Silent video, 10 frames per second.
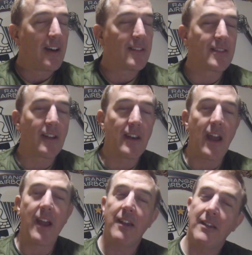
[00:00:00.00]

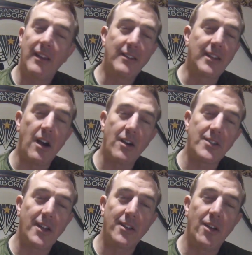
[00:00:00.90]
Sunday, his
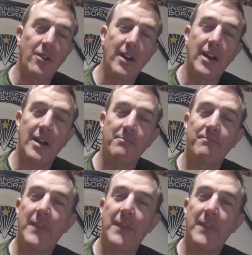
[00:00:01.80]
car's all loaded up.